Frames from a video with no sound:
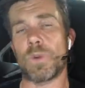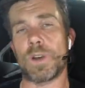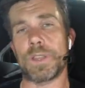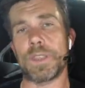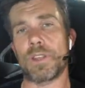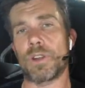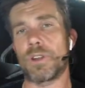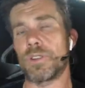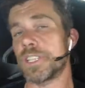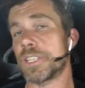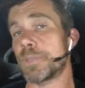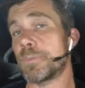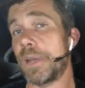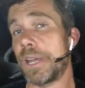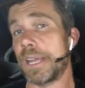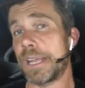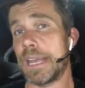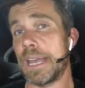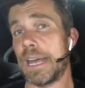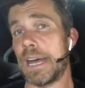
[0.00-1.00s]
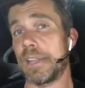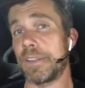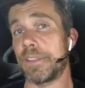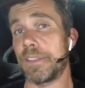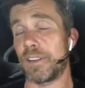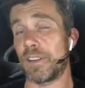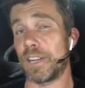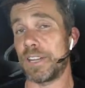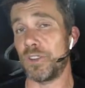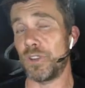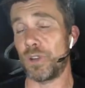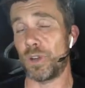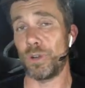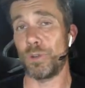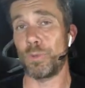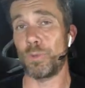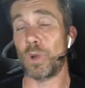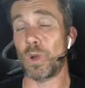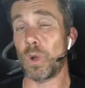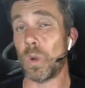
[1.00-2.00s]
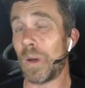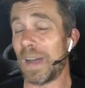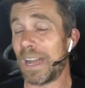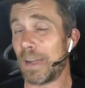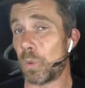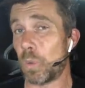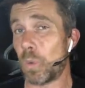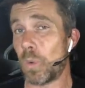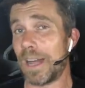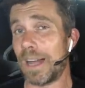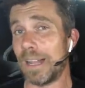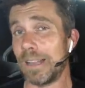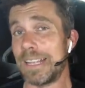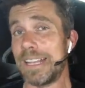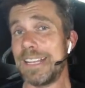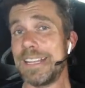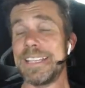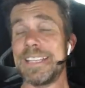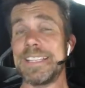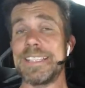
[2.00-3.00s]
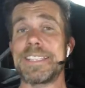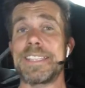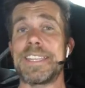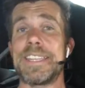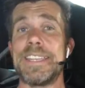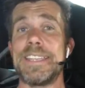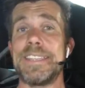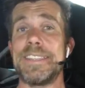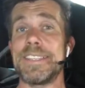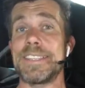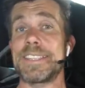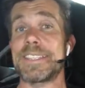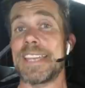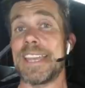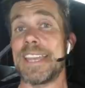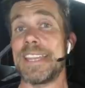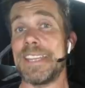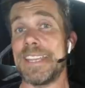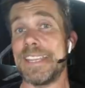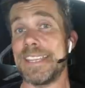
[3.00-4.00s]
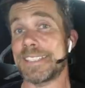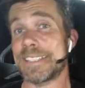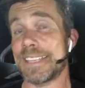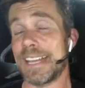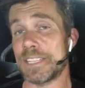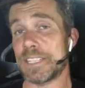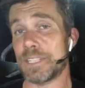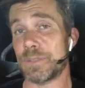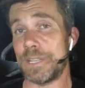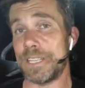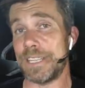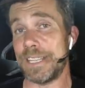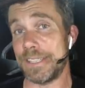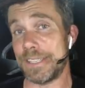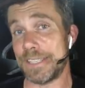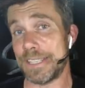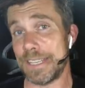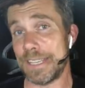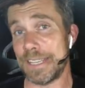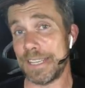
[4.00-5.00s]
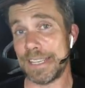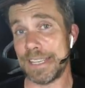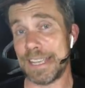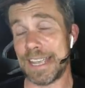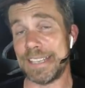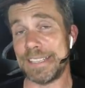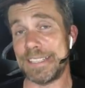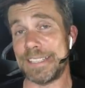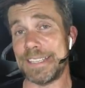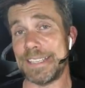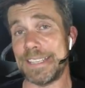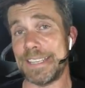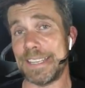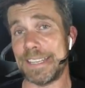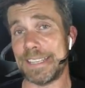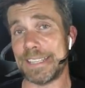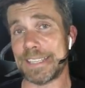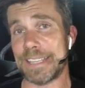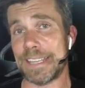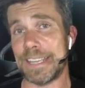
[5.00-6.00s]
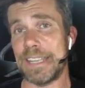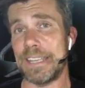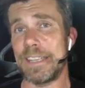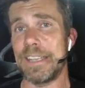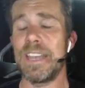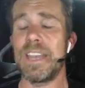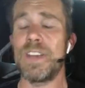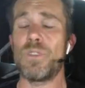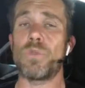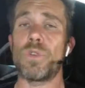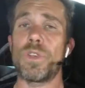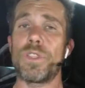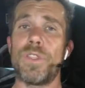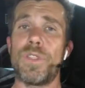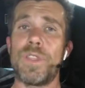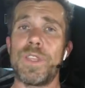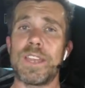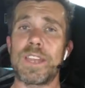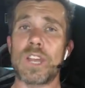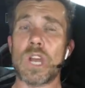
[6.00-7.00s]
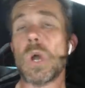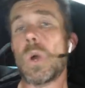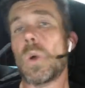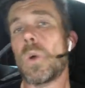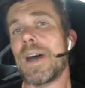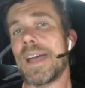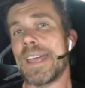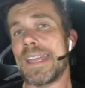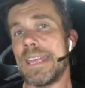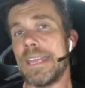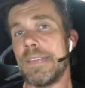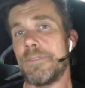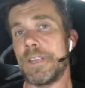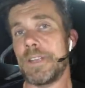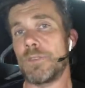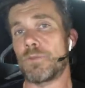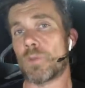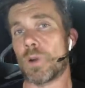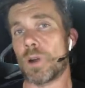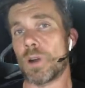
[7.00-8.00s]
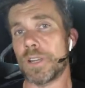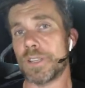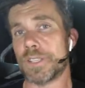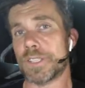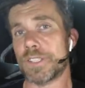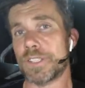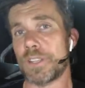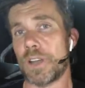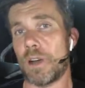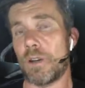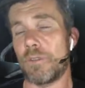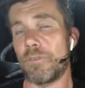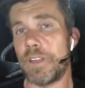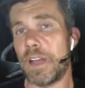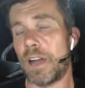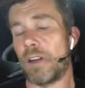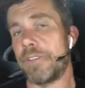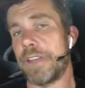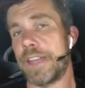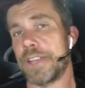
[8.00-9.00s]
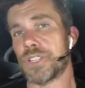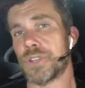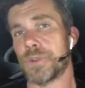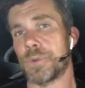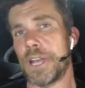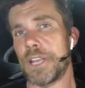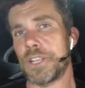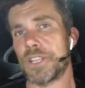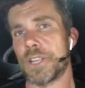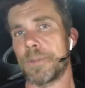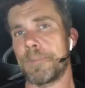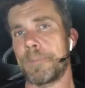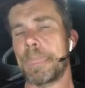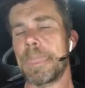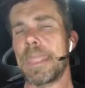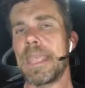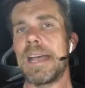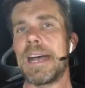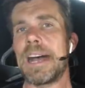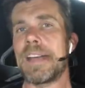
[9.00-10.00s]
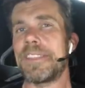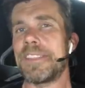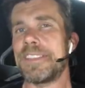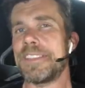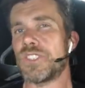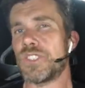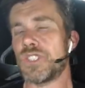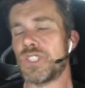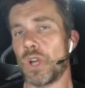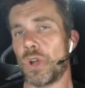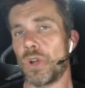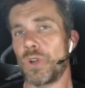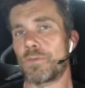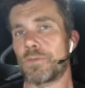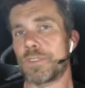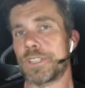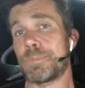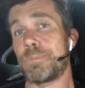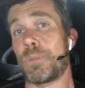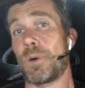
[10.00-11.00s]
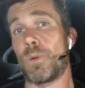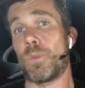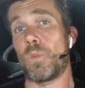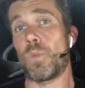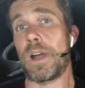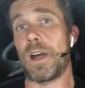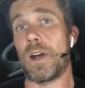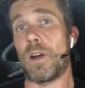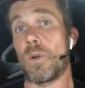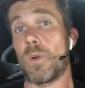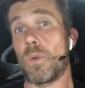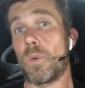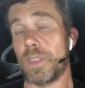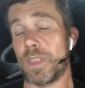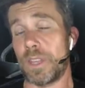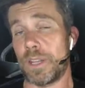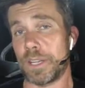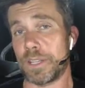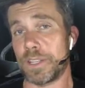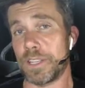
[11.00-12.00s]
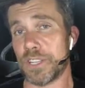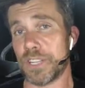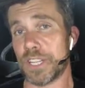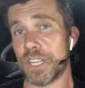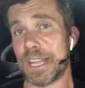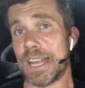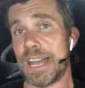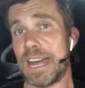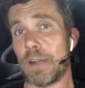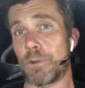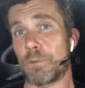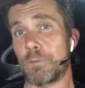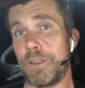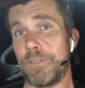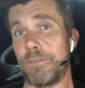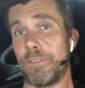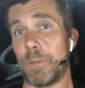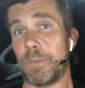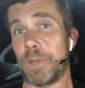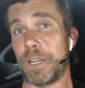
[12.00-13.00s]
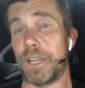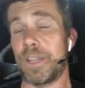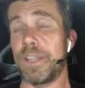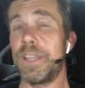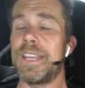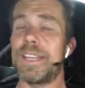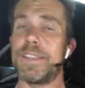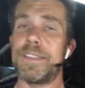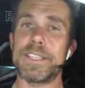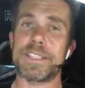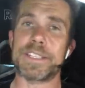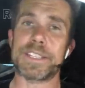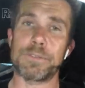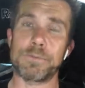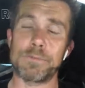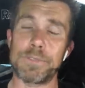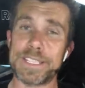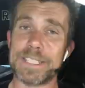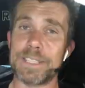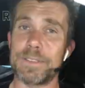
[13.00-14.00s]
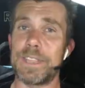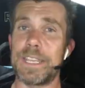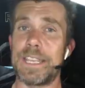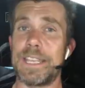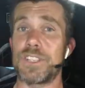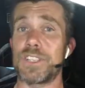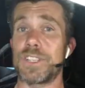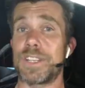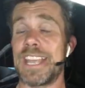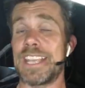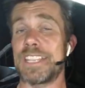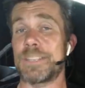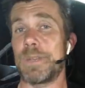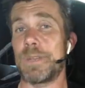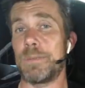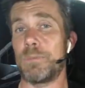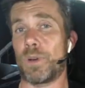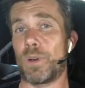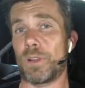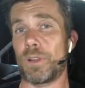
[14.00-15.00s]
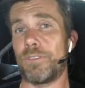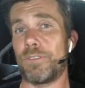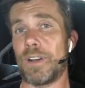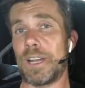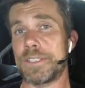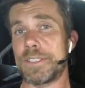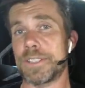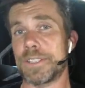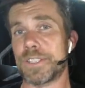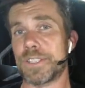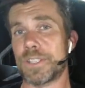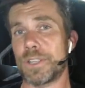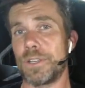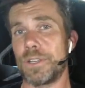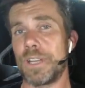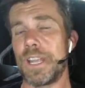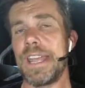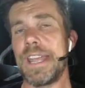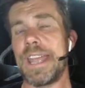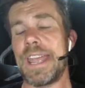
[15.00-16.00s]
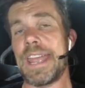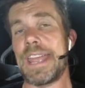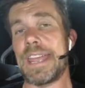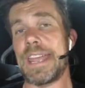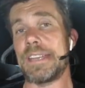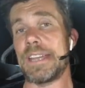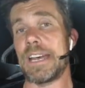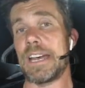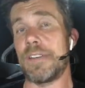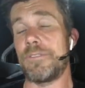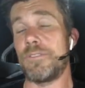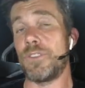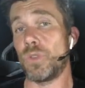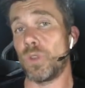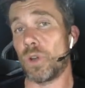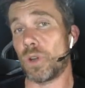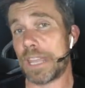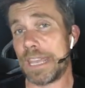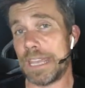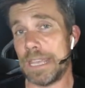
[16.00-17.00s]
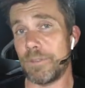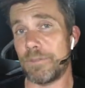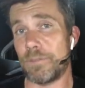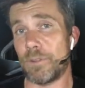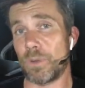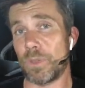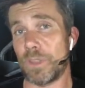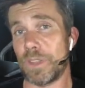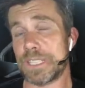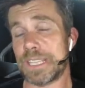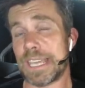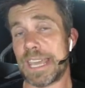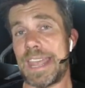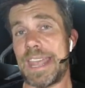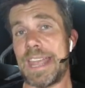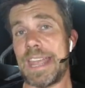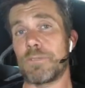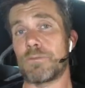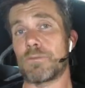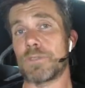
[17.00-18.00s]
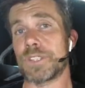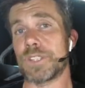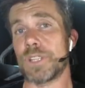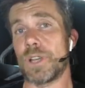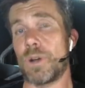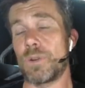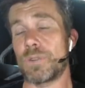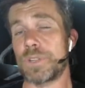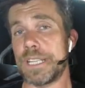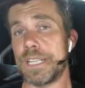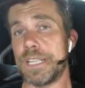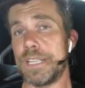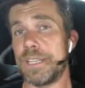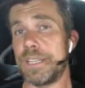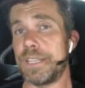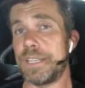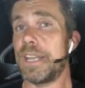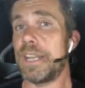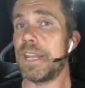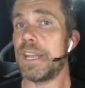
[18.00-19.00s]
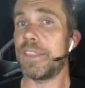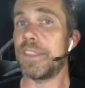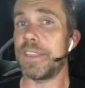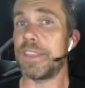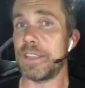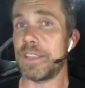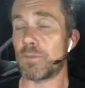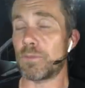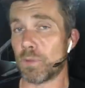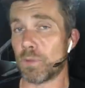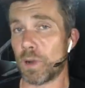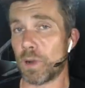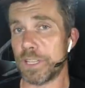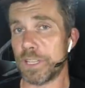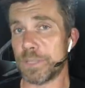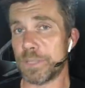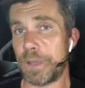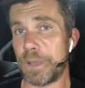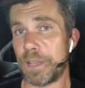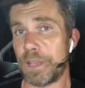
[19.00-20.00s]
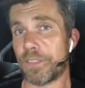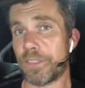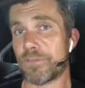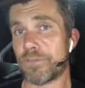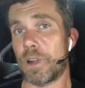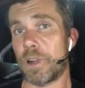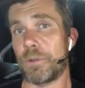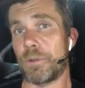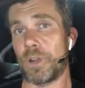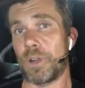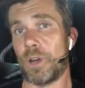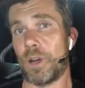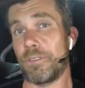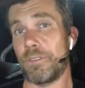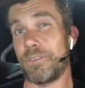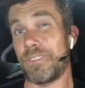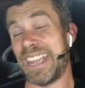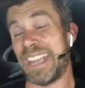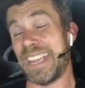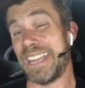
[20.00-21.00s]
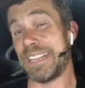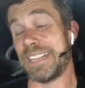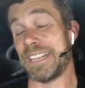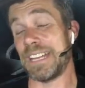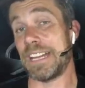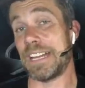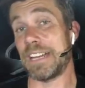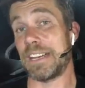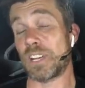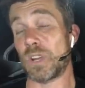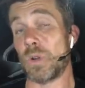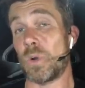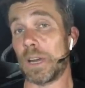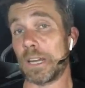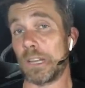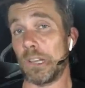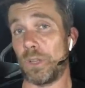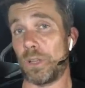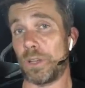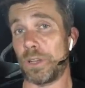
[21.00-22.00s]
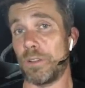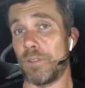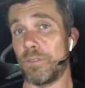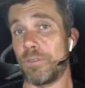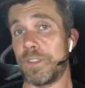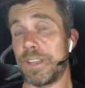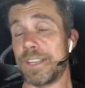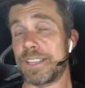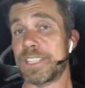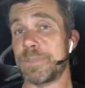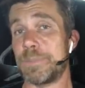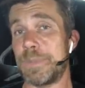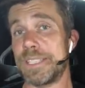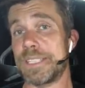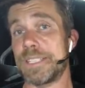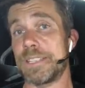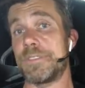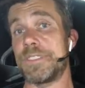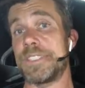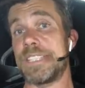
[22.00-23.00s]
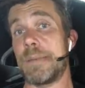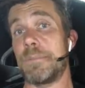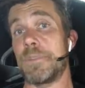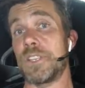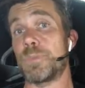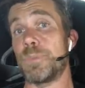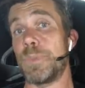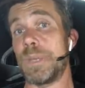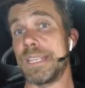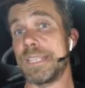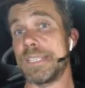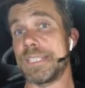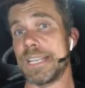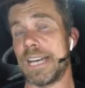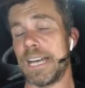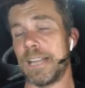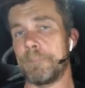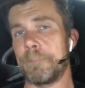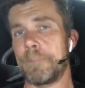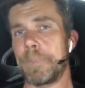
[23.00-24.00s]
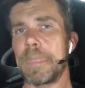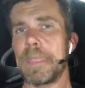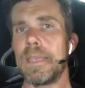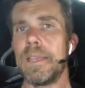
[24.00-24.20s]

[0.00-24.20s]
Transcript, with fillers: One that I'll just pick out that I know quite well is the Nissan SR20DE and DET. with their quite heavy rocker style valve actuation. These don't respond well with an ignition cut rev limiter unless the rest of the engine has been modified to suit, and if you're not careful, this can result in the rockers being thrown off and quite a lot of expensive damage being done.